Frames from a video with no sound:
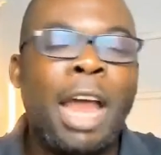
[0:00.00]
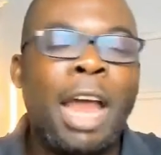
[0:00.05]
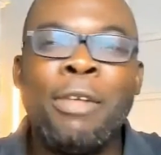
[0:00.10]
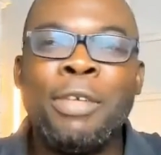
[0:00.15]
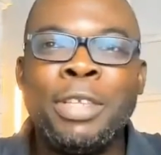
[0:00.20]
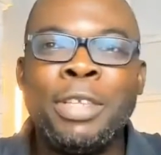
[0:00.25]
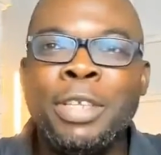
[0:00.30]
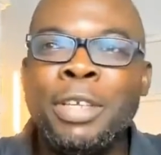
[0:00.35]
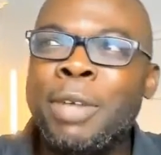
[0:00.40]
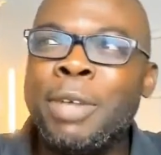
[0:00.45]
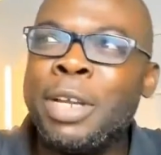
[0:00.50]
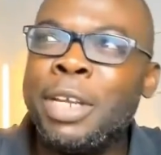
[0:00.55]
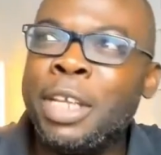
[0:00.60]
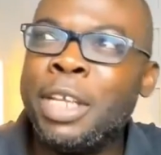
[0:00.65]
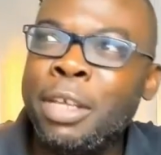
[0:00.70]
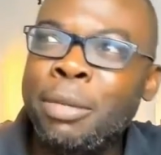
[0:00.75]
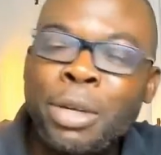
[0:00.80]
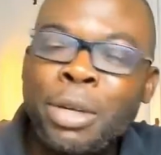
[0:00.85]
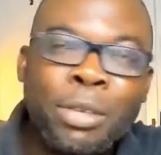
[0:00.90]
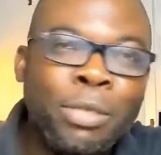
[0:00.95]
I received an
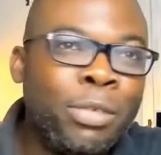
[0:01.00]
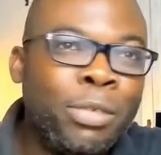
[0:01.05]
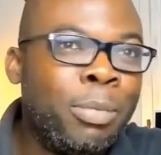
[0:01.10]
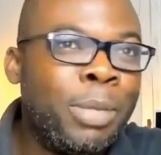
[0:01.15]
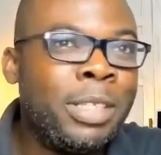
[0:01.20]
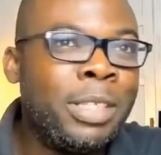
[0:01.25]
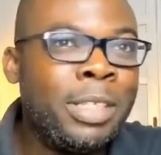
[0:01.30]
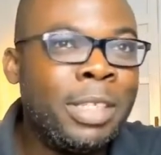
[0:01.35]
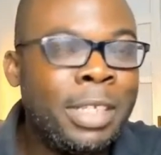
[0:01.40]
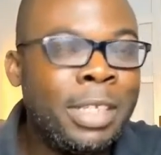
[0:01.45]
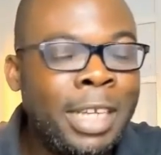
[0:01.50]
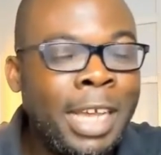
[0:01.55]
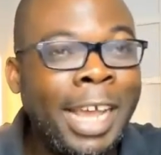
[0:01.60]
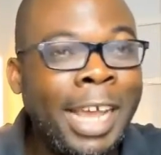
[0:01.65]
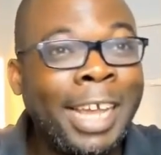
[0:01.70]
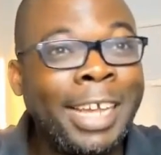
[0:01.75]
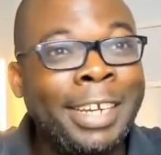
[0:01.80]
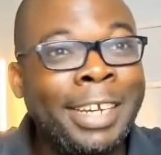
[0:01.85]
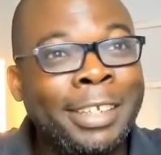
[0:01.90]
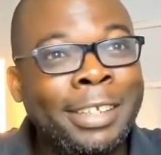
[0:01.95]
email from a
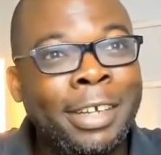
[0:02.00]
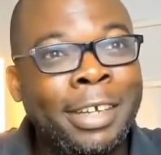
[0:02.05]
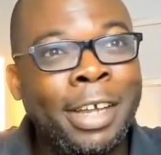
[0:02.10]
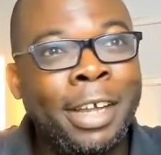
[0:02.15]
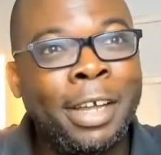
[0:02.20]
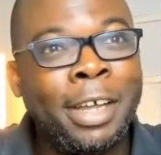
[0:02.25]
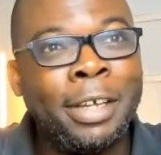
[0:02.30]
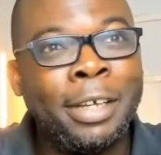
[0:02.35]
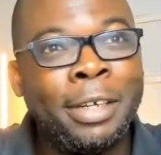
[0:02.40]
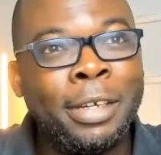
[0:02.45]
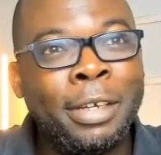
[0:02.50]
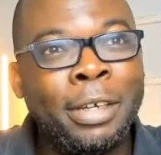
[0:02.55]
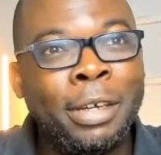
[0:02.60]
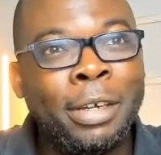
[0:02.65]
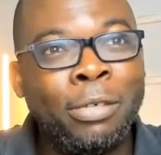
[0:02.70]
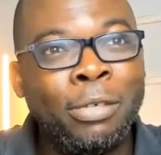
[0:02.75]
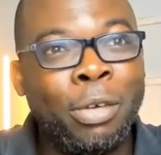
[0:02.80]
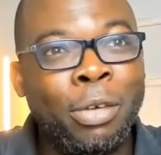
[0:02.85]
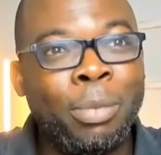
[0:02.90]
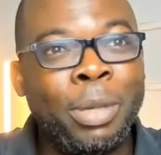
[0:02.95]
senior editor
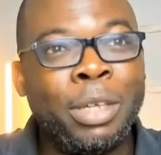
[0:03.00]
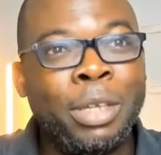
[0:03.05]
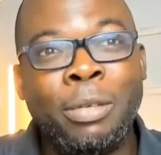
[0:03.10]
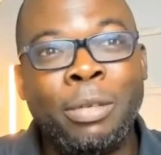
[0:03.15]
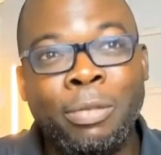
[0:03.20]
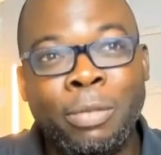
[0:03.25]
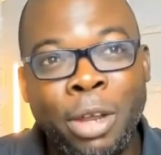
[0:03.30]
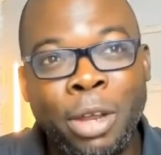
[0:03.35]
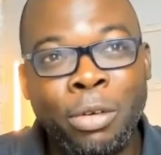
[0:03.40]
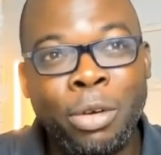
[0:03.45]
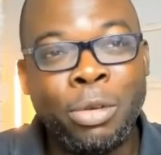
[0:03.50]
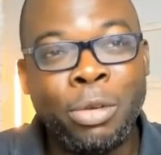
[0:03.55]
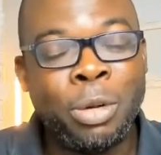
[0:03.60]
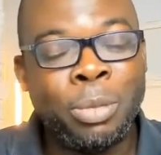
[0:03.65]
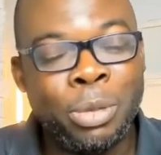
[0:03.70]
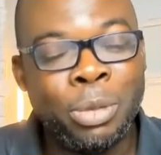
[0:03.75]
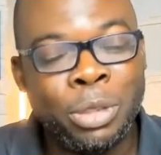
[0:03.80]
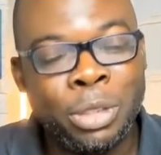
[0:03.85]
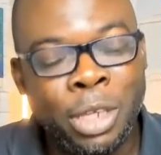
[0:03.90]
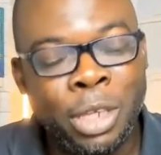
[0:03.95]
from a very
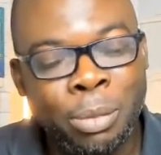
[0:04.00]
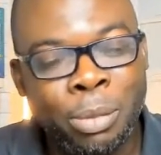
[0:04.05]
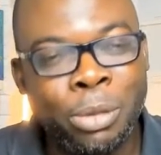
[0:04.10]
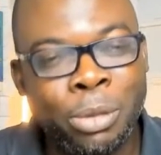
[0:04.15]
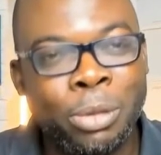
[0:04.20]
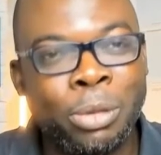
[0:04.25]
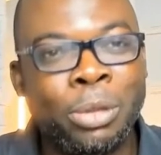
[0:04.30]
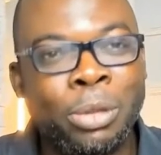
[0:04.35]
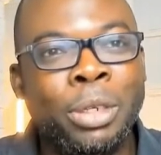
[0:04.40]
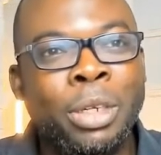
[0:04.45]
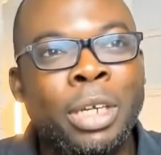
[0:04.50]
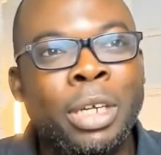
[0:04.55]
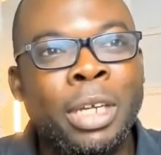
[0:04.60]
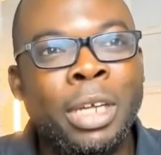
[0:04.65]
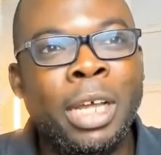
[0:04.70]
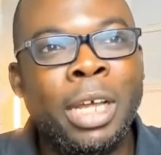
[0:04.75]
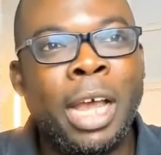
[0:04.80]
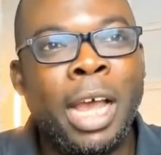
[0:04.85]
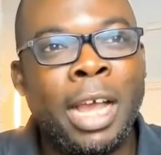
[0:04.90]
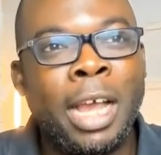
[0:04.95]
reputable
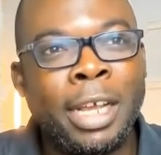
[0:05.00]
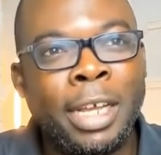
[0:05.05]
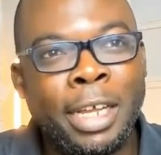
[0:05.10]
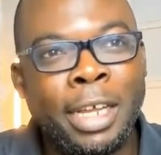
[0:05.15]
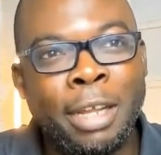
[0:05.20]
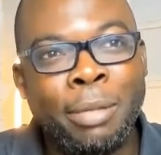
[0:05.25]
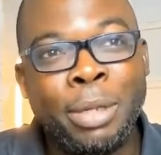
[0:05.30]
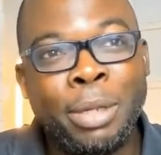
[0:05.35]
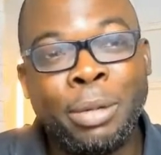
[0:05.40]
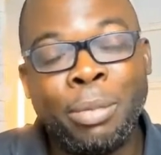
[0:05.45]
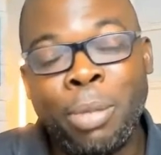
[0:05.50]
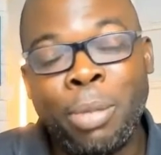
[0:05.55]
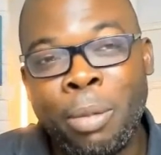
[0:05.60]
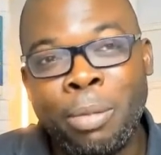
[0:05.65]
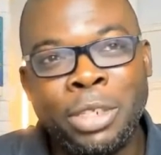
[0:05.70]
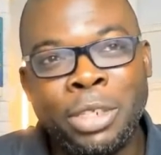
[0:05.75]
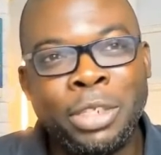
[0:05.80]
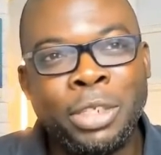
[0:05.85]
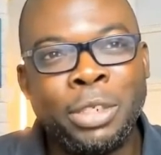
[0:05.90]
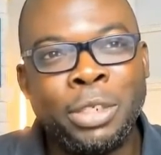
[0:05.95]
academic
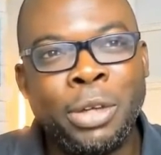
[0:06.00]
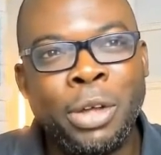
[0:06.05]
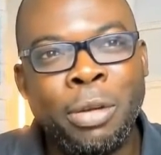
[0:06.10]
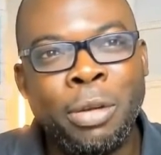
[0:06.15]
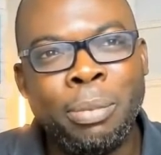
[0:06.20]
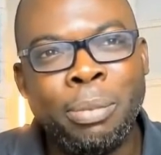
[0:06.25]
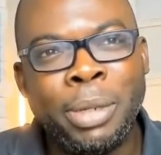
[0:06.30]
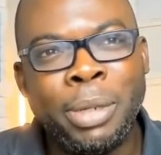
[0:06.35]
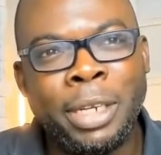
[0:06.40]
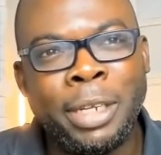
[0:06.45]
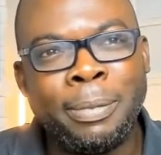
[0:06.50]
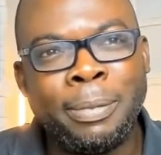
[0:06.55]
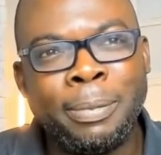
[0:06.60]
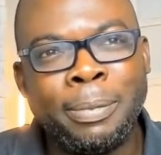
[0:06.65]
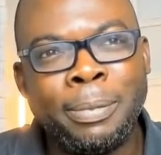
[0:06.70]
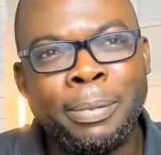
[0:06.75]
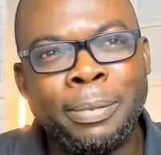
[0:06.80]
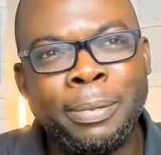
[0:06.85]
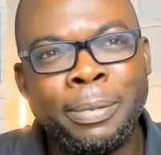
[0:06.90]
publishing company.